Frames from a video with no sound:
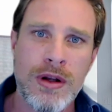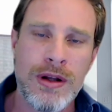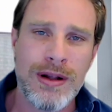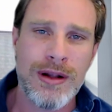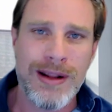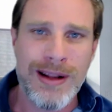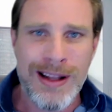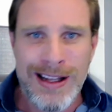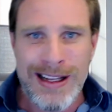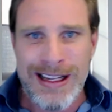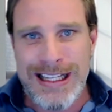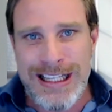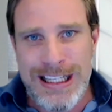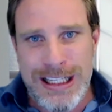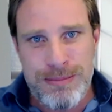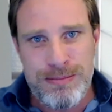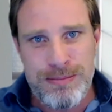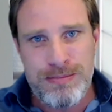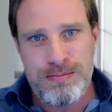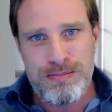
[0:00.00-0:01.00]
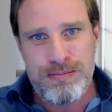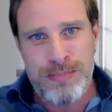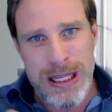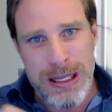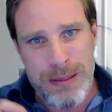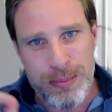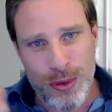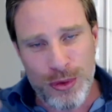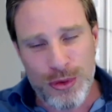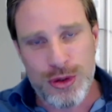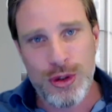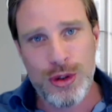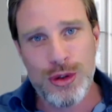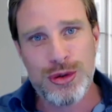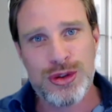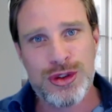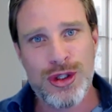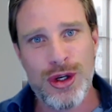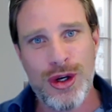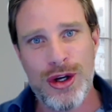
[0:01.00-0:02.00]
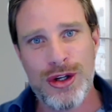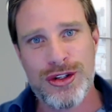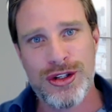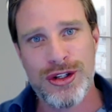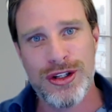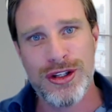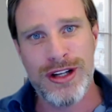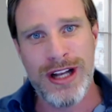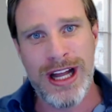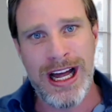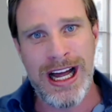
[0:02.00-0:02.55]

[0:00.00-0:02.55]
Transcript: lead people to certain